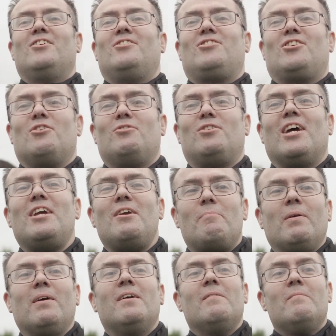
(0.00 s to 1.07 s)
too deep.
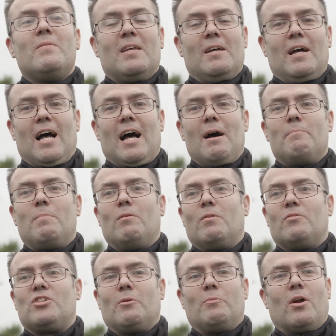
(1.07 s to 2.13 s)
But
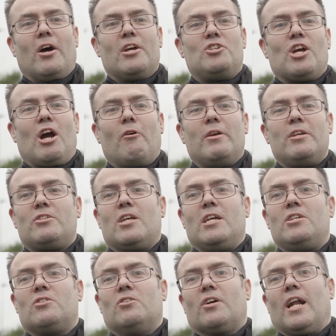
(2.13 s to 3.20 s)
with someone like Joe,
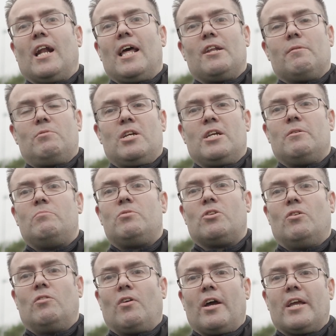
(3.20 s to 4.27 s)
he's not going to let the team
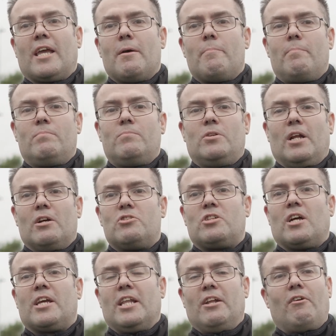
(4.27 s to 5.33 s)
sort of like get
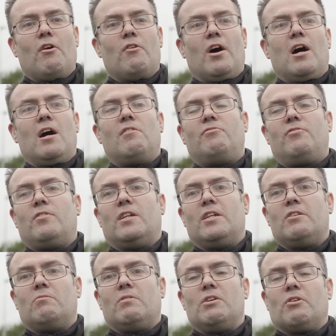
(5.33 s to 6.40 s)
stuck in their own half, and
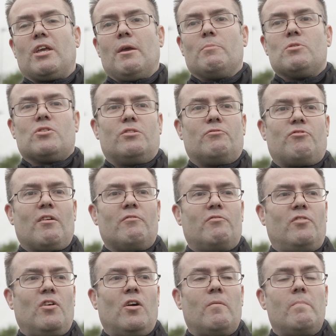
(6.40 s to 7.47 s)
he'll keep us on the front
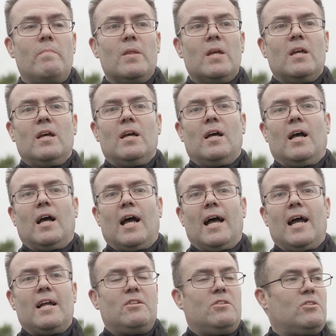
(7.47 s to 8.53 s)
foot.
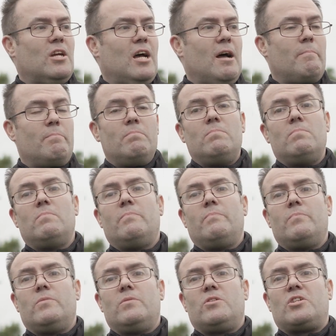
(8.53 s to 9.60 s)
And
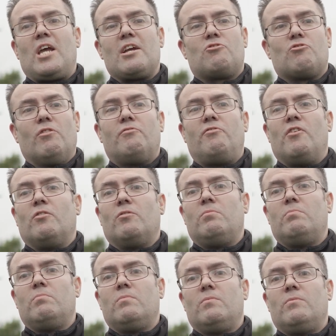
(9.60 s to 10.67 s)
Zach Dronfield,
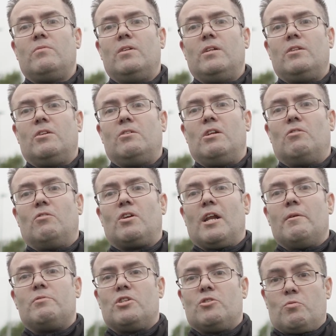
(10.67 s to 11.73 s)
the little
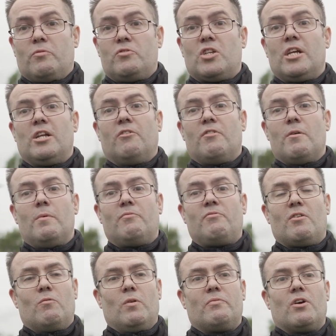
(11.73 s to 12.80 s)
glimpses we've seen of him, I
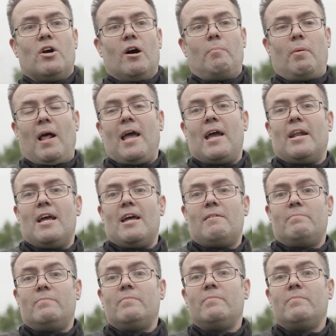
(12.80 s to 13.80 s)
think we've got a player there.